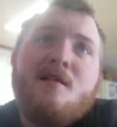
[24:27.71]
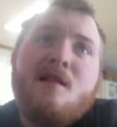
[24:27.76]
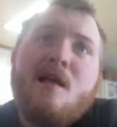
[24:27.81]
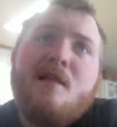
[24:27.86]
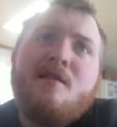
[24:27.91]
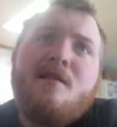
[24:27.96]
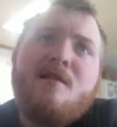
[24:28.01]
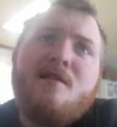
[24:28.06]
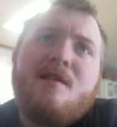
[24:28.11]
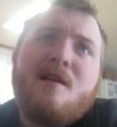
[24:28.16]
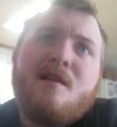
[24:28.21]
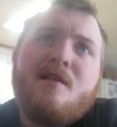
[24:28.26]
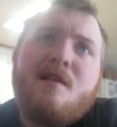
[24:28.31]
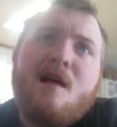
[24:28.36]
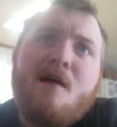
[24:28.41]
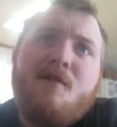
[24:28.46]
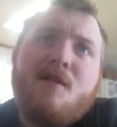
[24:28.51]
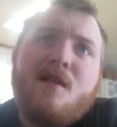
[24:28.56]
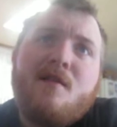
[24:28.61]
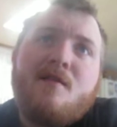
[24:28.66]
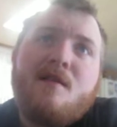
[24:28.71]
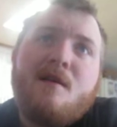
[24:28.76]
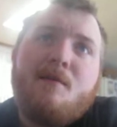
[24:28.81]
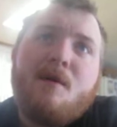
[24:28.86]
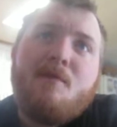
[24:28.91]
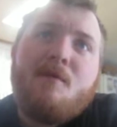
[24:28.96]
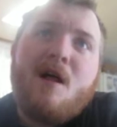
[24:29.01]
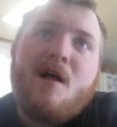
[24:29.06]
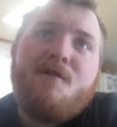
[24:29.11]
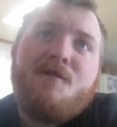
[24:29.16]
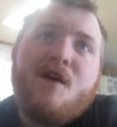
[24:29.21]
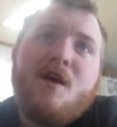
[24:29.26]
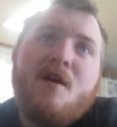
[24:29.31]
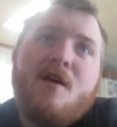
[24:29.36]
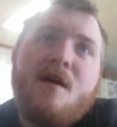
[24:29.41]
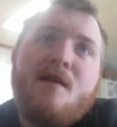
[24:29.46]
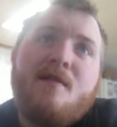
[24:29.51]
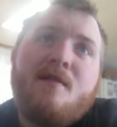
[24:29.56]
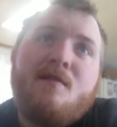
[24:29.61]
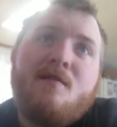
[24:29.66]
Clancy's sixth novel, The Summer Ball
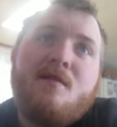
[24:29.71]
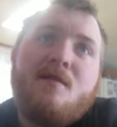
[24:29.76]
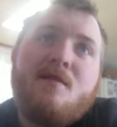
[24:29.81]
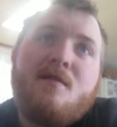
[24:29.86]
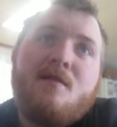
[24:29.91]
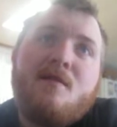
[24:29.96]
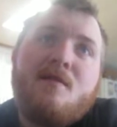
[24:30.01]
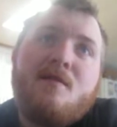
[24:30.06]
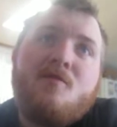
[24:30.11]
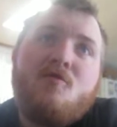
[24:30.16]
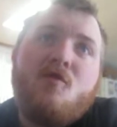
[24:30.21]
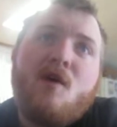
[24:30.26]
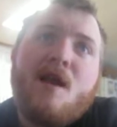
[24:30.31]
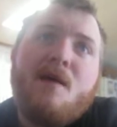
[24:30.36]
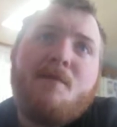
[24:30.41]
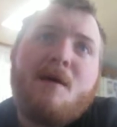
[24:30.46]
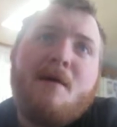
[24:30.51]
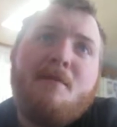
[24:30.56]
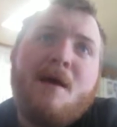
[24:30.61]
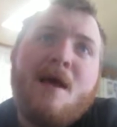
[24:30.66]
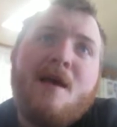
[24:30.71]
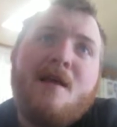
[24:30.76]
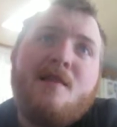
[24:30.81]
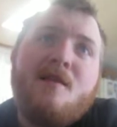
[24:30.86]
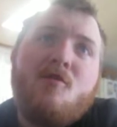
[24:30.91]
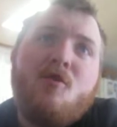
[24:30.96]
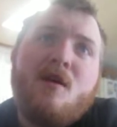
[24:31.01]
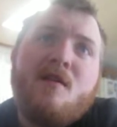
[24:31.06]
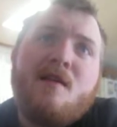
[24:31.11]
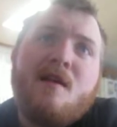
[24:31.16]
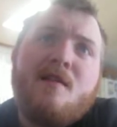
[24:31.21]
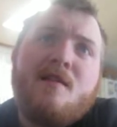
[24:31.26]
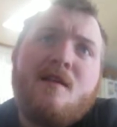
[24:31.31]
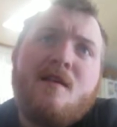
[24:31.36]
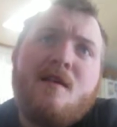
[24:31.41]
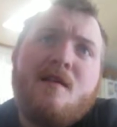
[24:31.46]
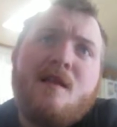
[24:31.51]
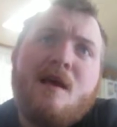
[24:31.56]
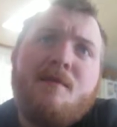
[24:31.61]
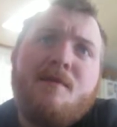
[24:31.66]
Fear, is Joanna by Bay. The USS
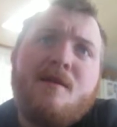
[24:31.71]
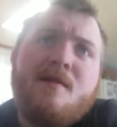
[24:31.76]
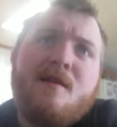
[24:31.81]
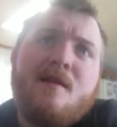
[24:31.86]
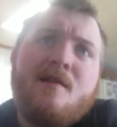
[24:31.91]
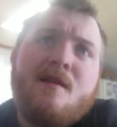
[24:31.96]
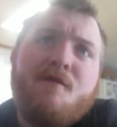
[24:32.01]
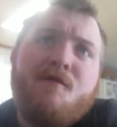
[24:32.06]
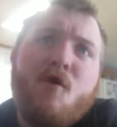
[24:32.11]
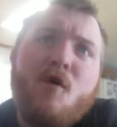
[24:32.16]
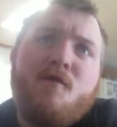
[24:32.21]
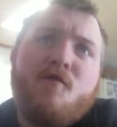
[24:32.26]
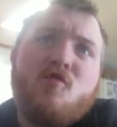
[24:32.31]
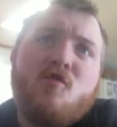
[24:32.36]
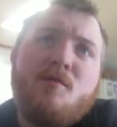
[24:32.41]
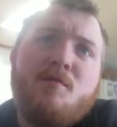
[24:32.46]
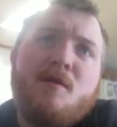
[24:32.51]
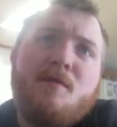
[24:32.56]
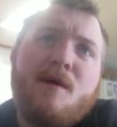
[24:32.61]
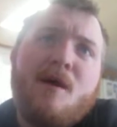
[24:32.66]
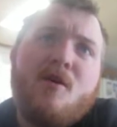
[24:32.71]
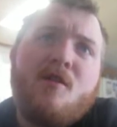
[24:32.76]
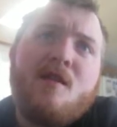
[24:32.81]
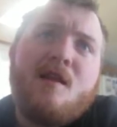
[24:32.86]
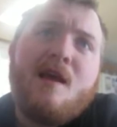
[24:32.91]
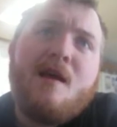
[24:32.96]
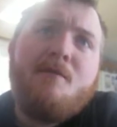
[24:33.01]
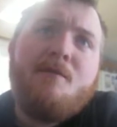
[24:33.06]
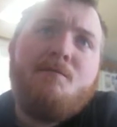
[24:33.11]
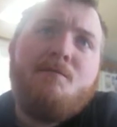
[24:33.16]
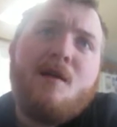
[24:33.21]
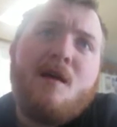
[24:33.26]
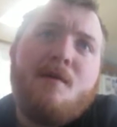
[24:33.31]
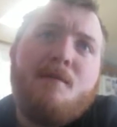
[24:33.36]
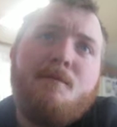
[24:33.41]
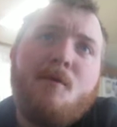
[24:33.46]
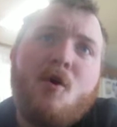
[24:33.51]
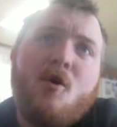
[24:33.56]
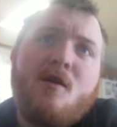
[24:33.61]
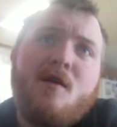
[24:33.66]
Annapolis is the fourth ship to bear the name
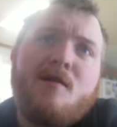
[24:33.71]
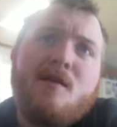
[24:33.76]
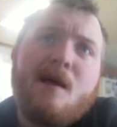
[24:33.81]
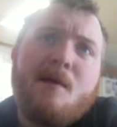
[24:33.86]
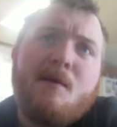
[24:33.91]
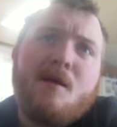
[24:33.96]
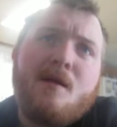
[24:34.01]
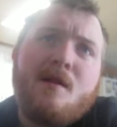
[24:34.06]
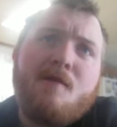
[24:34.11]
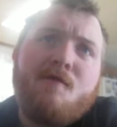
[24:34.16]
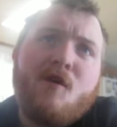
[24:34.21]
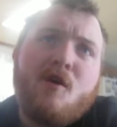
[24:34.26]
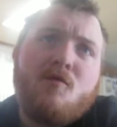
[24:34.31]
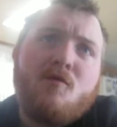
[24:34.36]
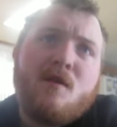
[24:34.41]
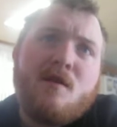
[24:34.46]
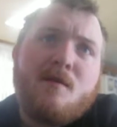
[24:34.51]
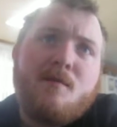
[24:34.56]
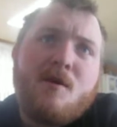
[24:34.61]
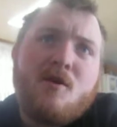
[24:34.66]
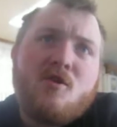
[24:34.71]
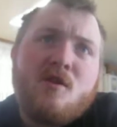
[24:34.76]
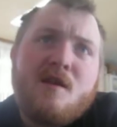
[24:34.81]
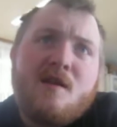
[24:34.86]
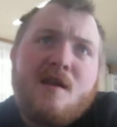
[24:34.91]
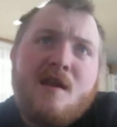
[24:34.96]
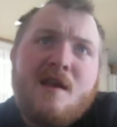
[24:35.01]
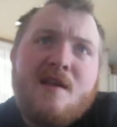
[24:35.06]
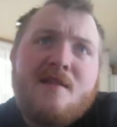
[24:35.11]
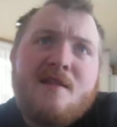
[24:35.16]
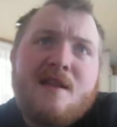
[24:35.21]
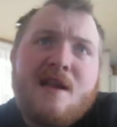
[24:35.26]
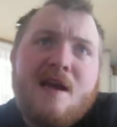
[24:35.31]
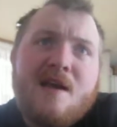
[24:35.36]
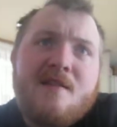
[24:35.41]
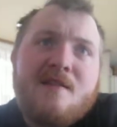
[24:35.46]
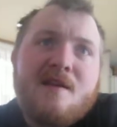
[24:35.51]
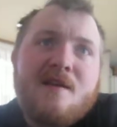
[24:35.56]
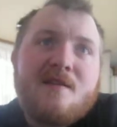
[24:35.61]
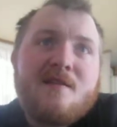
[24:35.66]
of Maryland's capital. The first was commissioned in
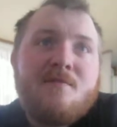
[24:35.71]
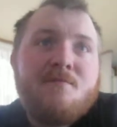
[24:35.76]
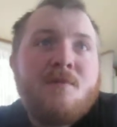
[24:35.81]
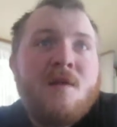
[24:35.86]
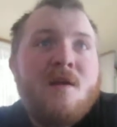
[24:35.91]
1896.